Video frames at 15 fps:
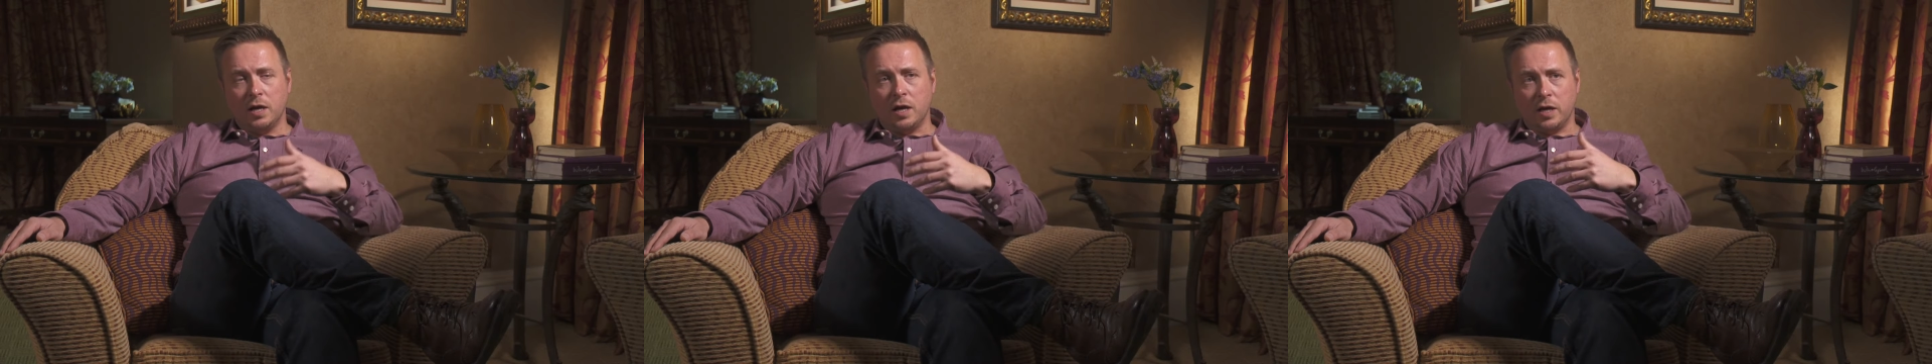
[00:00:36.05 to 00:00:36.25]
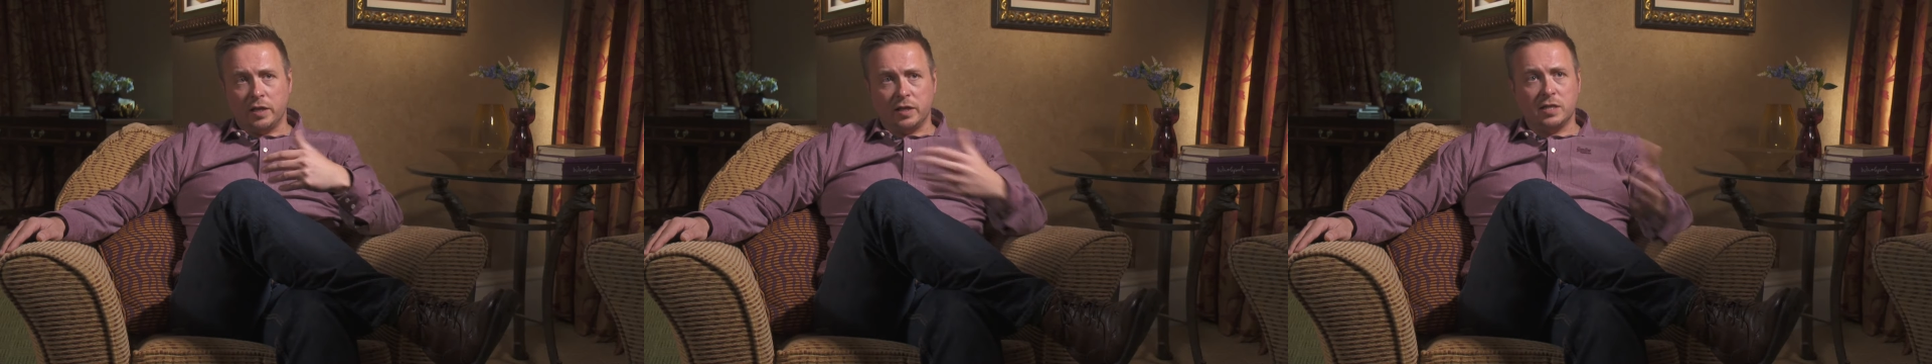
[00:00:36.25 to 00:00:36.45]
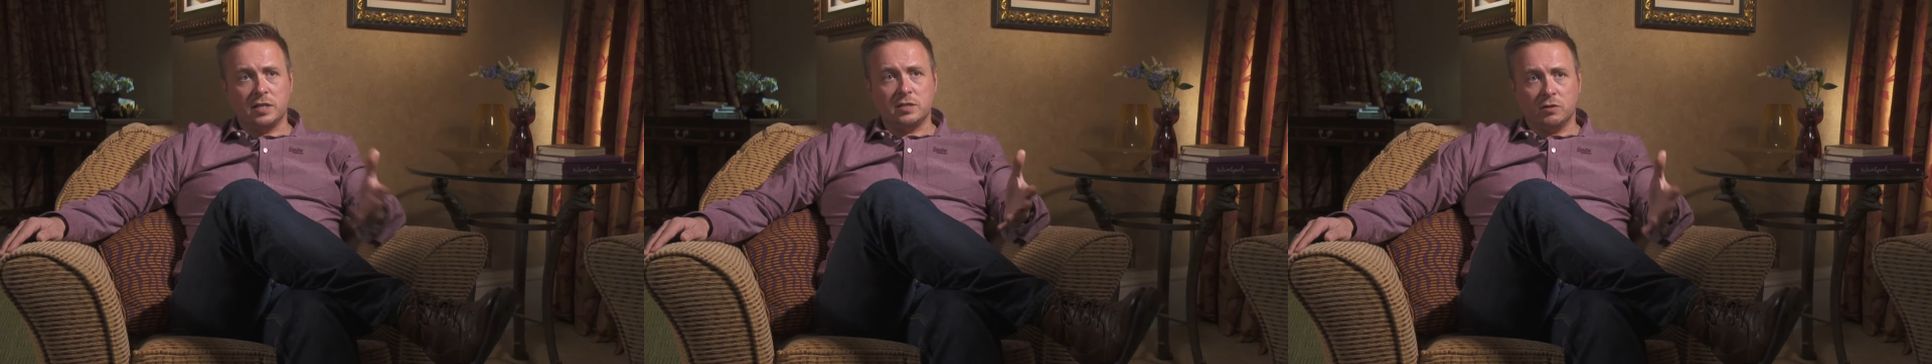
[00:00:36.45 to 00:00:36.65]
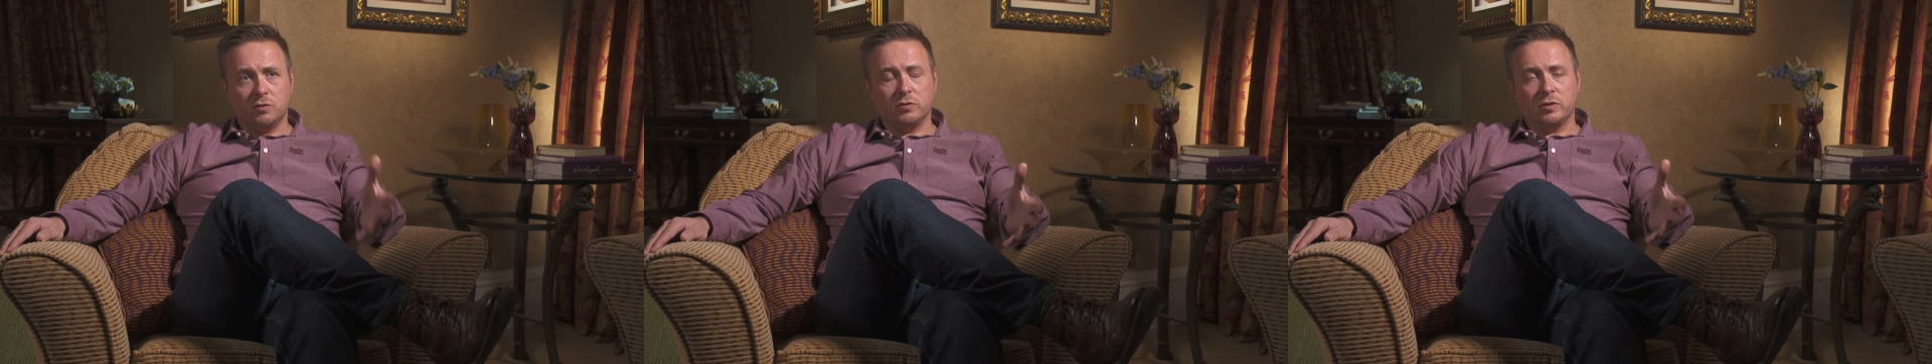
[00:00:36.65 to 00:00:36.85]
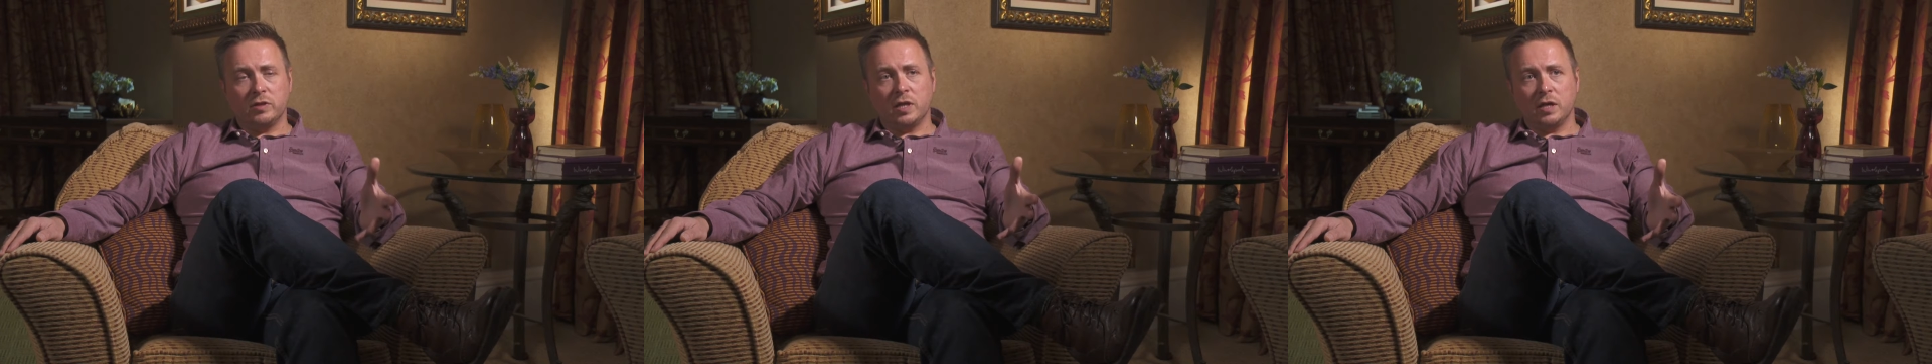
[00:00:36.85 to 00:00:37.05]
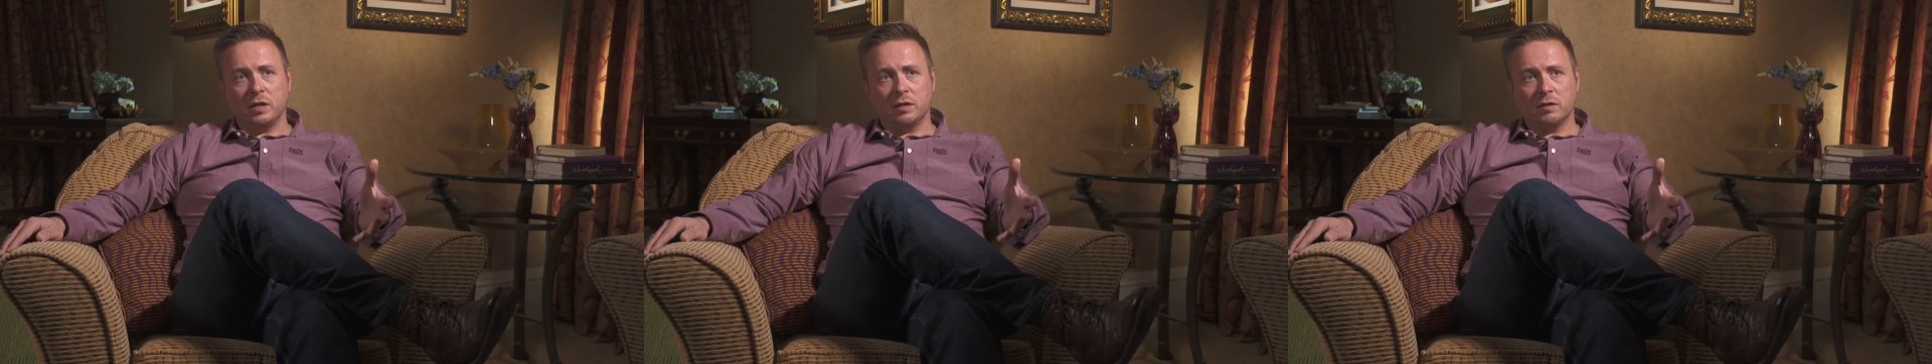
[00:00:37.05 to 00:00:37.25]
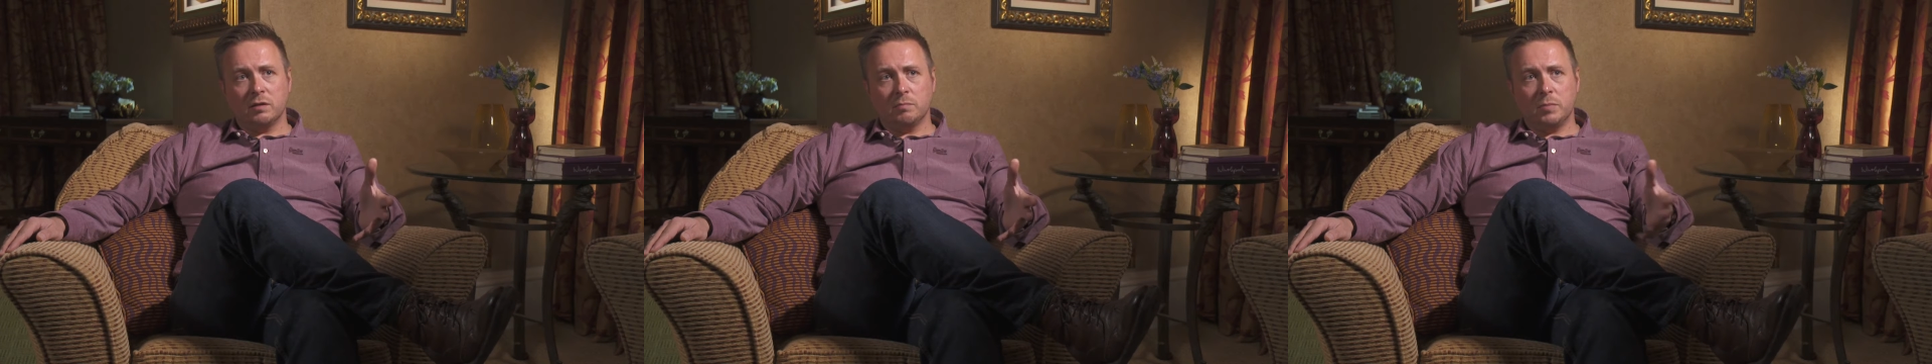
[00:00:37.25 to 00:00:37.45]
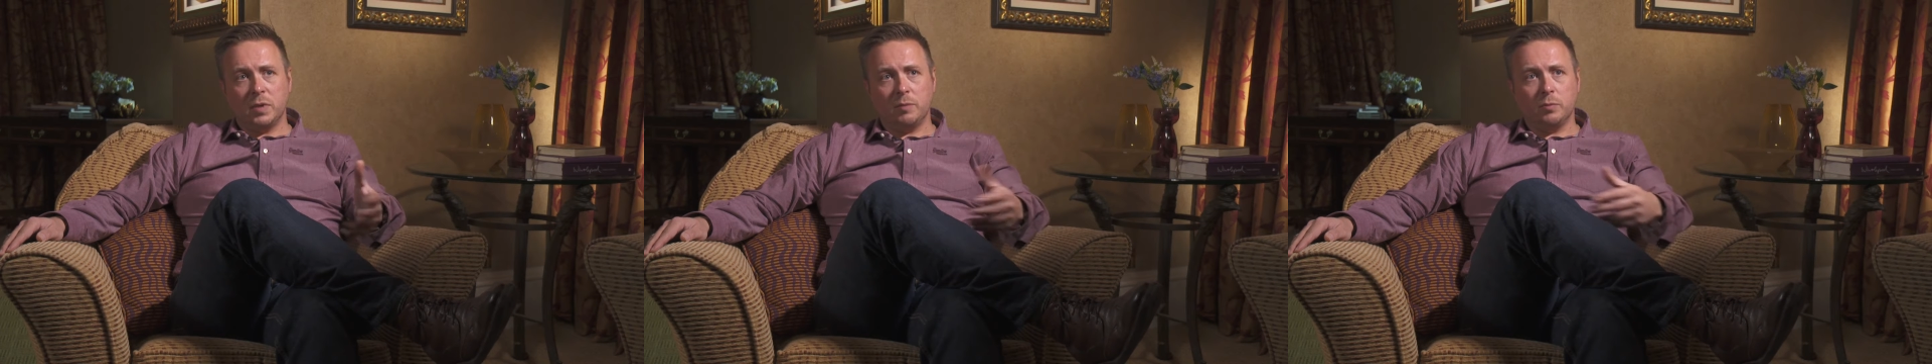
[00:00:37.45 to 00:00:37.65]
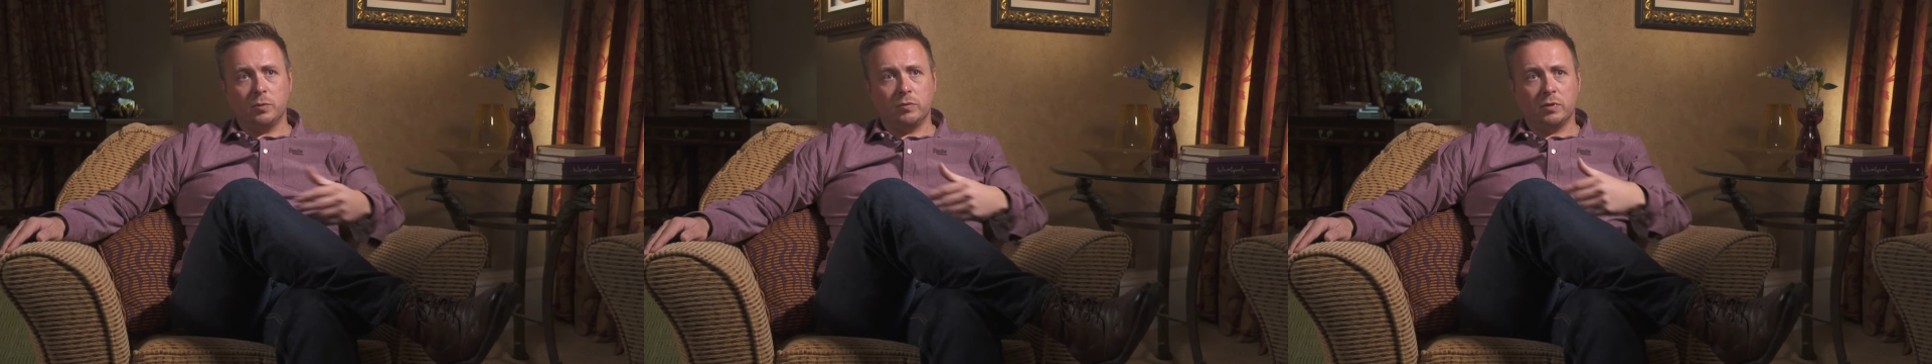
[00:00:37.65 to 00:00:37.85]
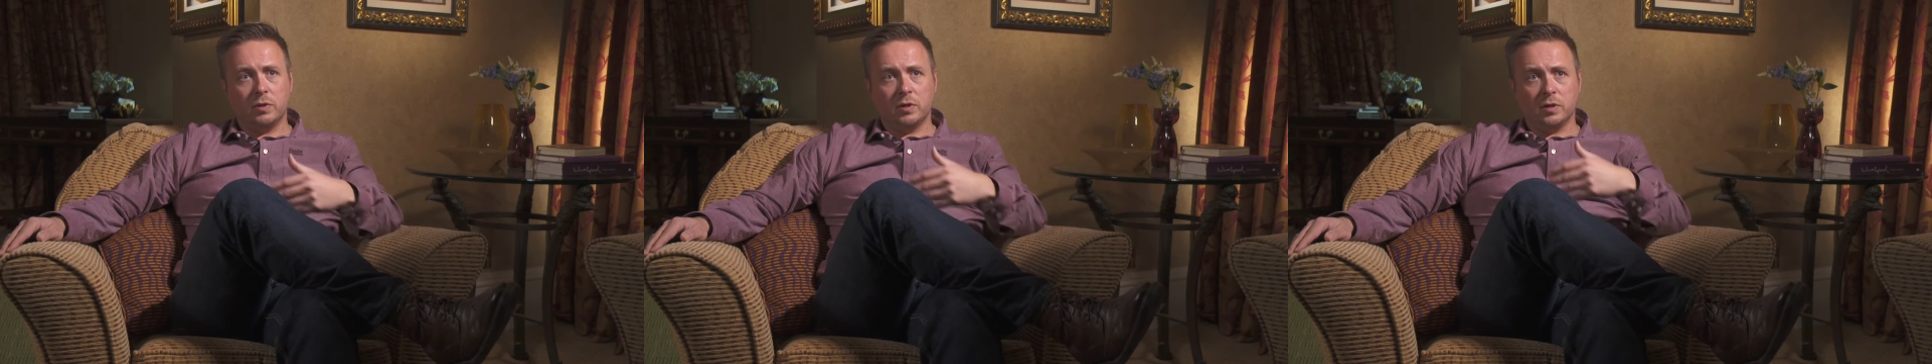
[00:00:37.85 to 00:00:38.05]
I think is a good thing. People
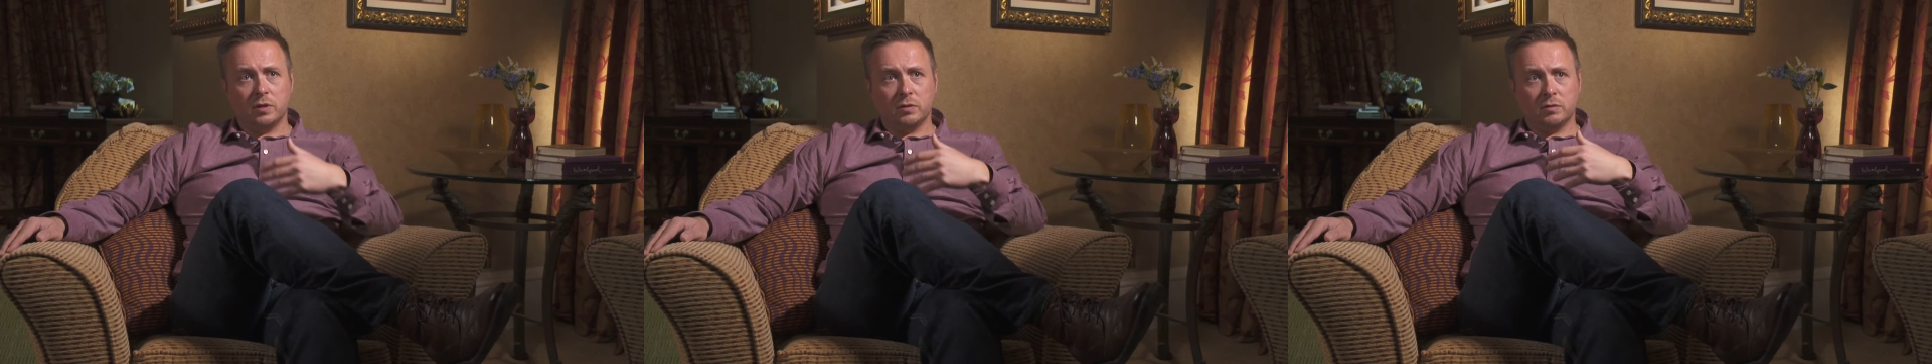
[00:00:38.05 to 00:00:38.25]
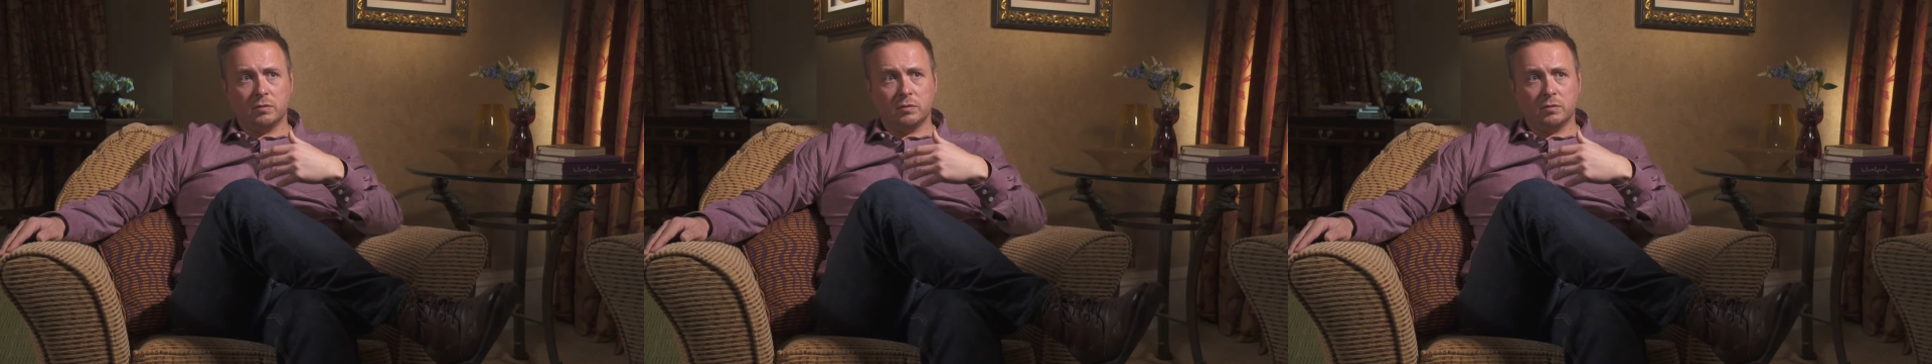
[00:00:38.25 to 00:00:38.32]
that